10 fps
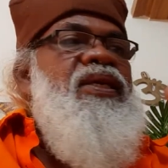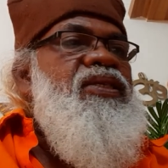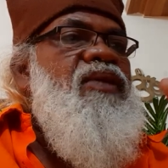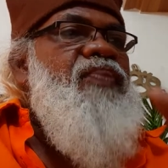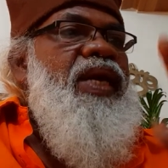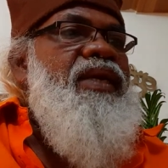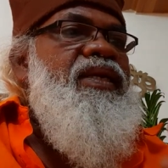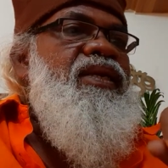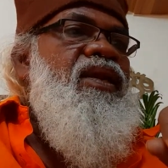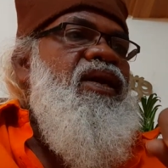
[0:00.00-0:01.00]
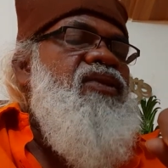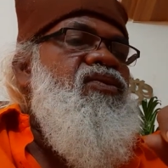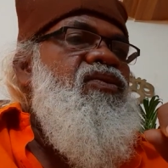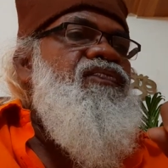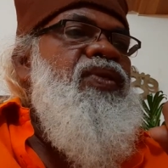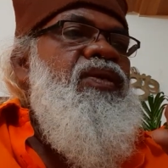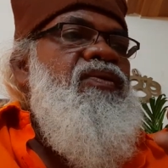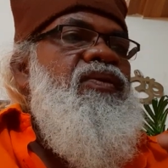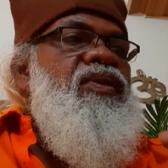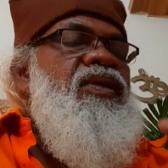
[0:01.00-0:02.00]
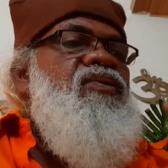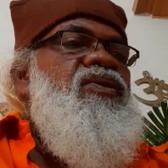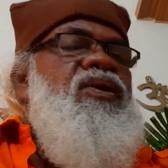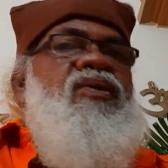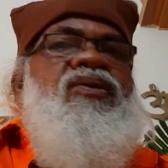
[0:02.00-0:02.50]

is a practical also. You have